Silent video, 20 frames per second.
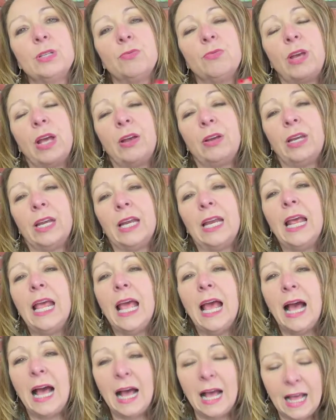around it.
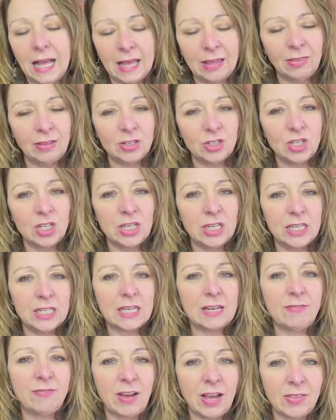And then she needed
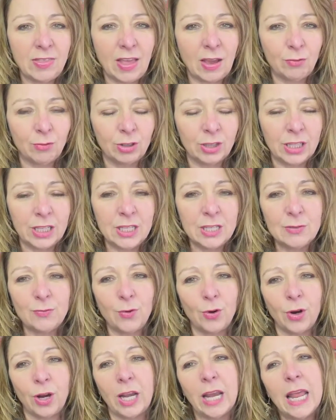to find that release
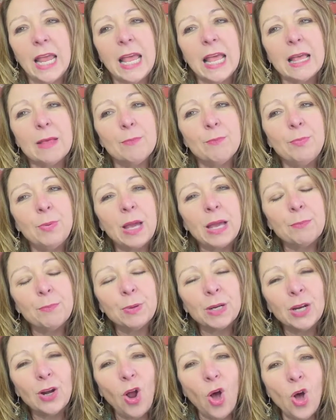for it.
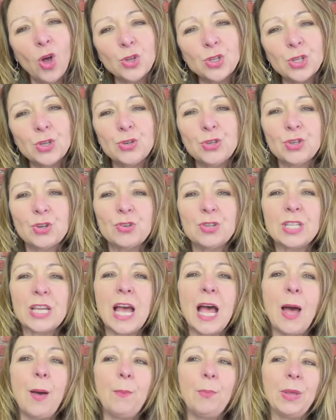But it also shows
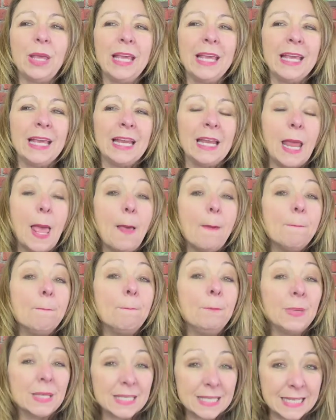up in
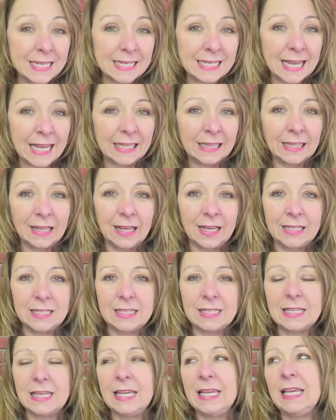missing
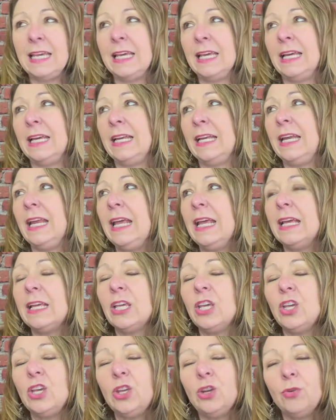deadlines, in,
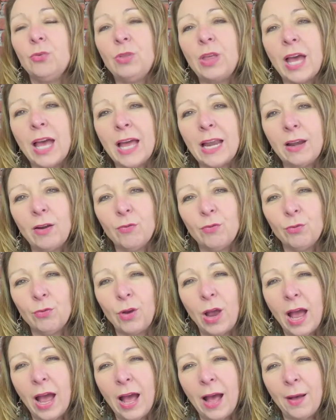
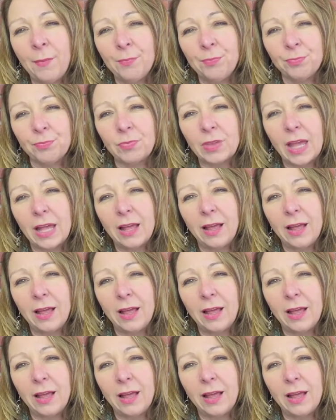I'm